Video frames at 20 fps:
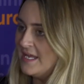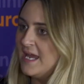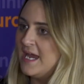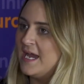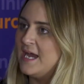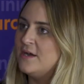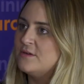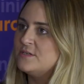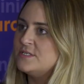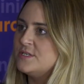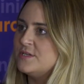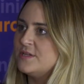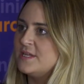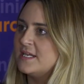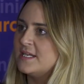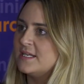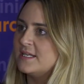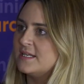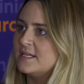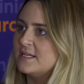How do you
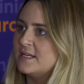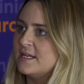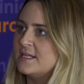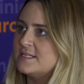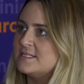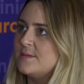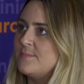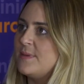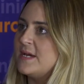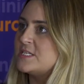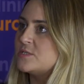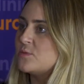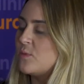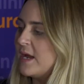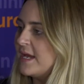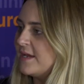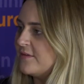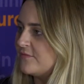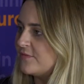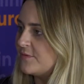think is the best
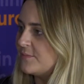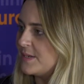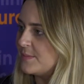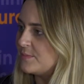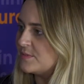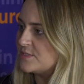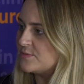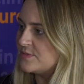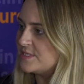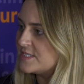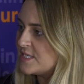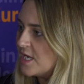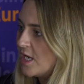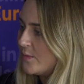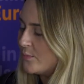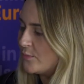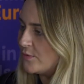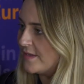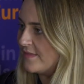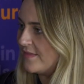way for people to
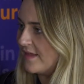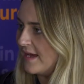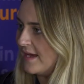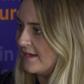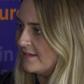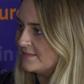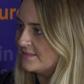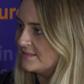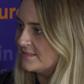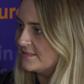interpret that?